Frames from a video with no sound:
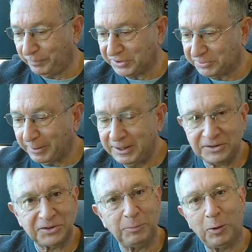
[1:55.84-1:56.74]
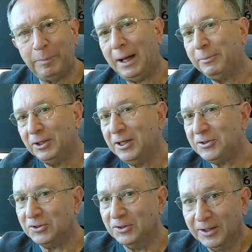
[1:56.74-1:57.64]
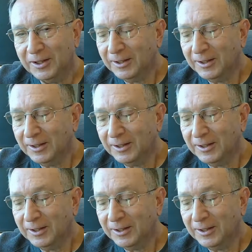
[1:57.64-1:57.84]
despite its small population,